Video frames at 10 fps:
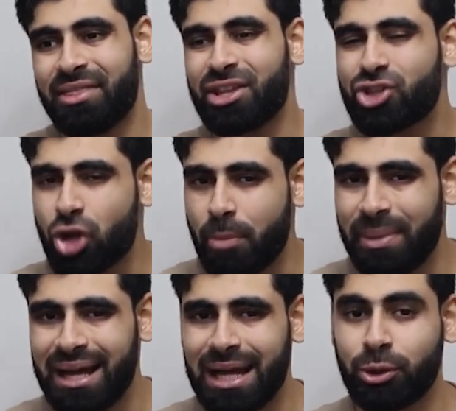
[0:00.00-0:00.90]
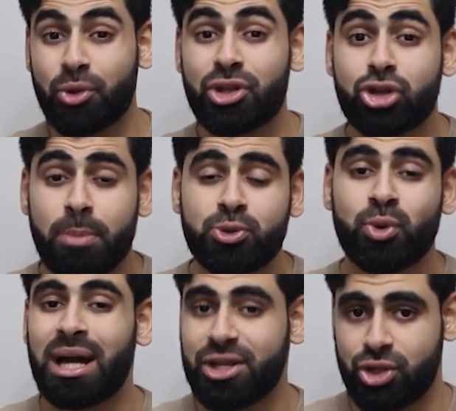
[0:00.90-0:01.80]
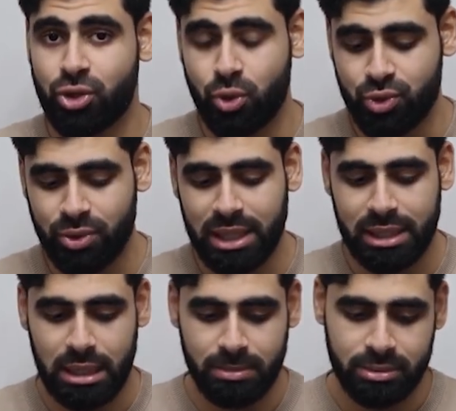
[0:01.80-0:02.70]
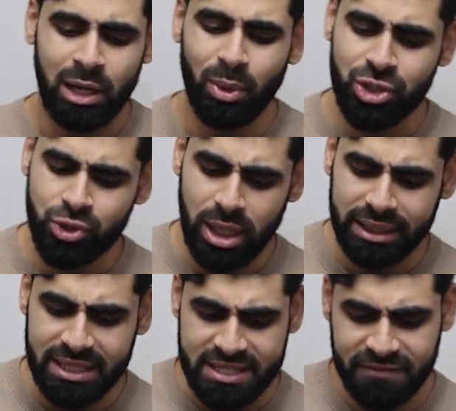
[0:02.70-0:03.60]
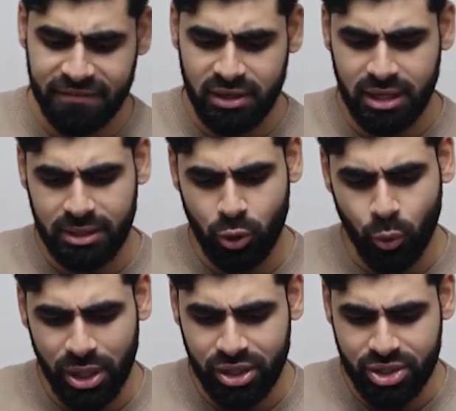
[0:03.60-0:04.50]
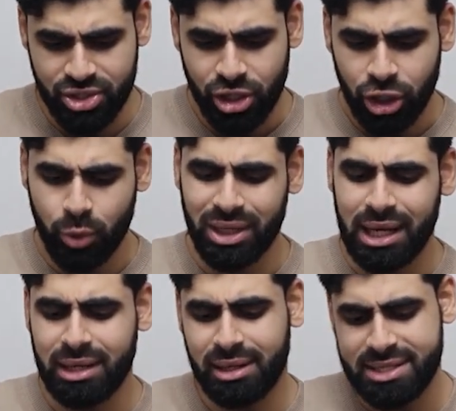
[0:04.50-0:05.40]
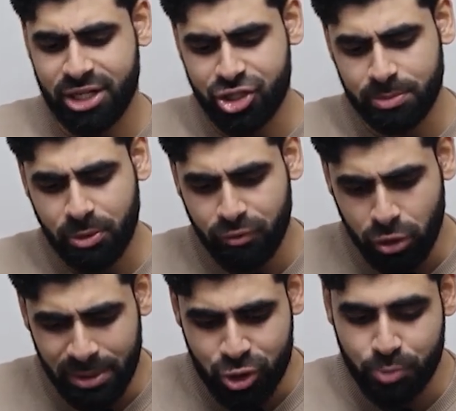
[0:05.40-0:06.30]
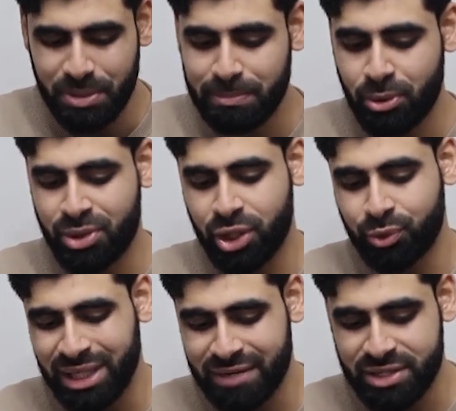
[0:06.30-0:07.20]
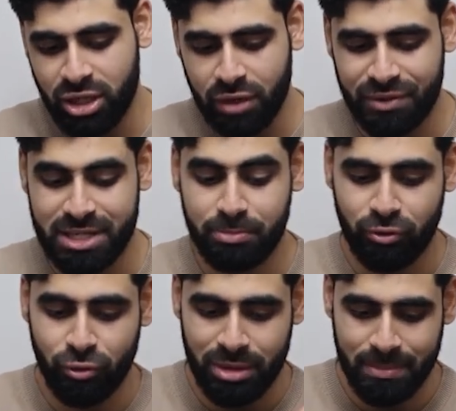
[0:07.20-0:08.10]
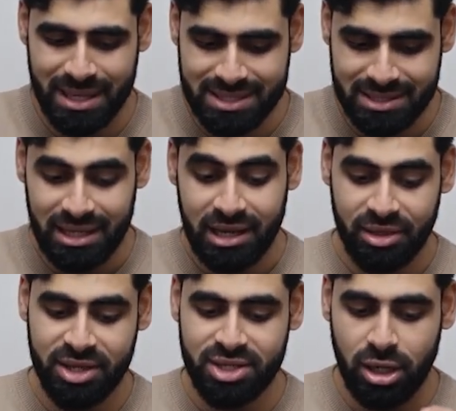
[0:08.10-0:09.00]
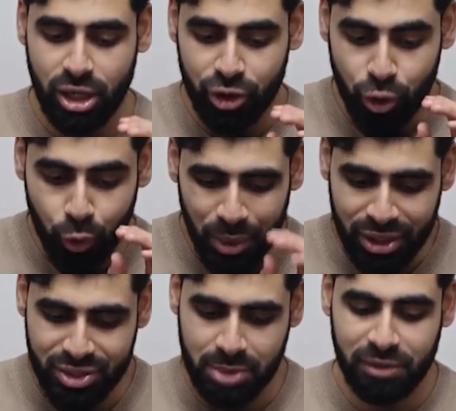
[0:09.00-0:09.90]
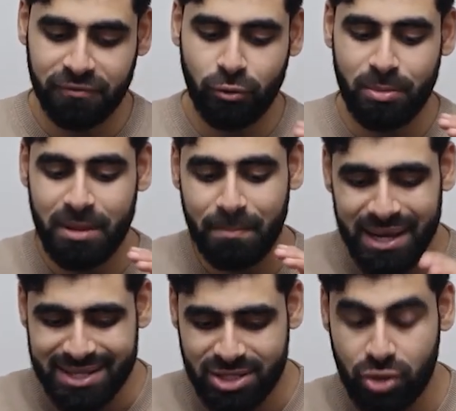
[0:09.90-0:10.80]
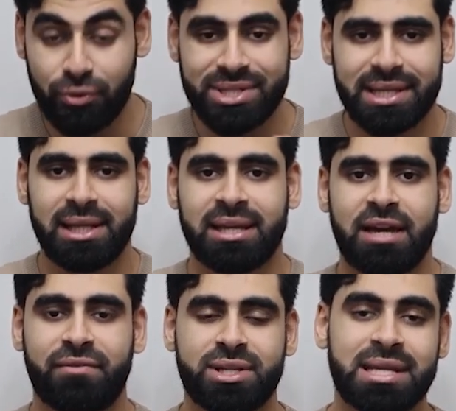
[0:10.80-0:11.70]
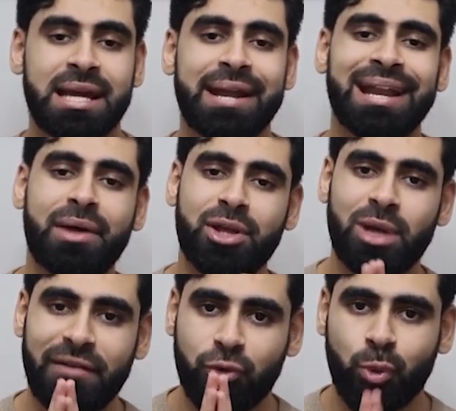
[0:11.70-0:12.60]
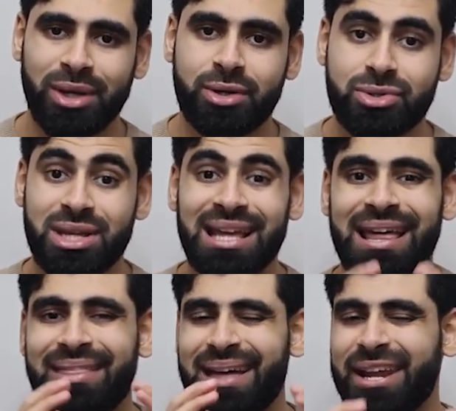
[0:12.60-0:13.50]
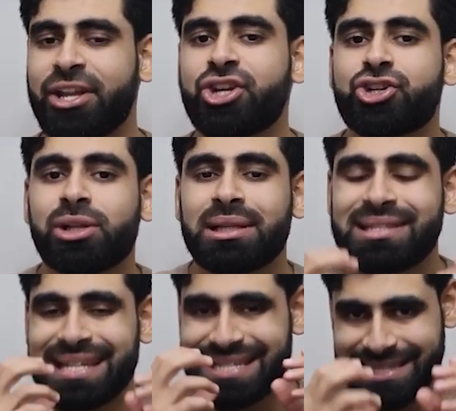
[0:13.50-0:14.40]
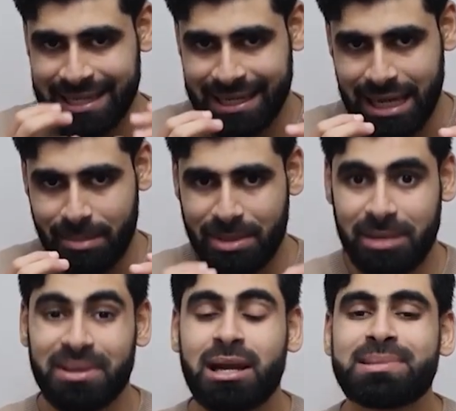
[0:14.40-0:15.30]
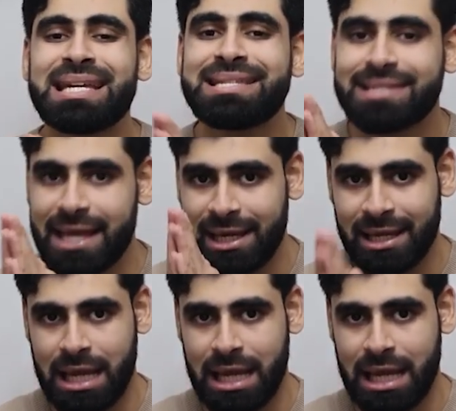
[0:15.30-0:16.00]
The top ad or the top 2 ads, those you're going to keep. Now, once you identify winners, you want to analyze initial performance to pinpoint the creatives and offers that perform the best. These are your winners that will form the basis of your scaling efforts. Now that you have your winners, that initial testing campaign becomes a scaling